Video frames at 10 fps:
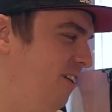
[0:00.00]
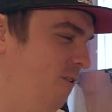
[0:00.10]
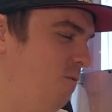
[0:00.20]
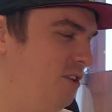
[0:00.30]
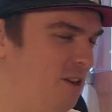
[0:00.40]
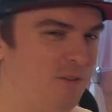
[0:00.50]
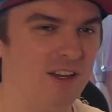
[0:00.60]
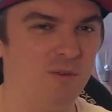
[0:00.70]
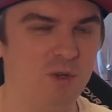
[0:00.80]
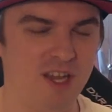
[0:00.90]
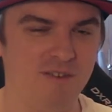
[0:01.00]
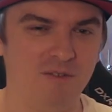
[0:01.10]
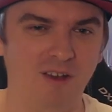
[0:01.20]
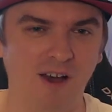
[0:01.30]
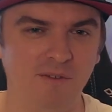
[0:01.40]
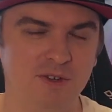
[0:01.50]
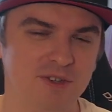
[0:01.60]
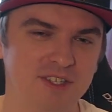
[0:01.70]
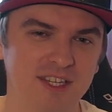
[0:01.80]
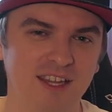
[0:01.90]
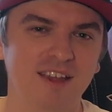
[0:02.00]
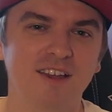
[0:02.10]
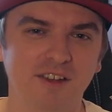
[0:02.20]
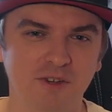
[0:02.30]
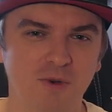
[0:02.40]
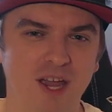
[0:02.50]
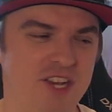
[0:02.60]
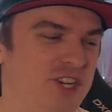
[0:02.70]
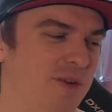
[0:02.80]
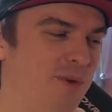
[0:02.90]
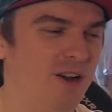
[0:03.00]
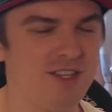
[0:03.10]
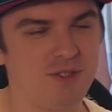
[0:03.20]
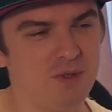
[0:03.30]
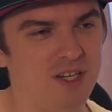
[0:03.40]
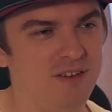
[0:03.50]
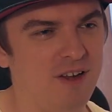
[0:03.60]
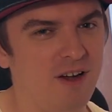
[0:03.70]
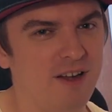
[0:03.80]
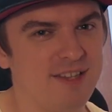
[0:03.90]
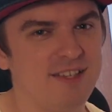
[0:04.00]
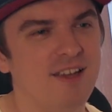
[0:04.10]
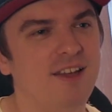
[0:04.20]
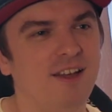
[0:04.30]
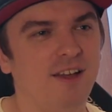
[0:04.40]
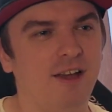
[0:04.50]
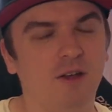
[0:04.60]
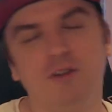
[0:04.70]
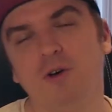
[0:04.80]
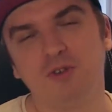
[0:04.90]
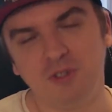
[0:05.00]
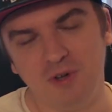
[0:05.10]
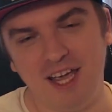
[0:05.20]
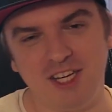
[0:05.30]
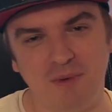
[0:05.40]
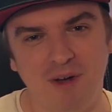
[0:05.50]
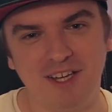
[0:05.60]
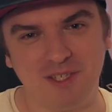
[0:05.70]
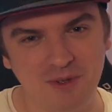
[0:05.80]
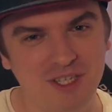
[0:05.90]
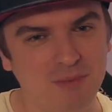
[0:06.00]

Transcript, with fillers: I definitely would have loved to see two HDMIs, two DVIs. No, two HDMIs, two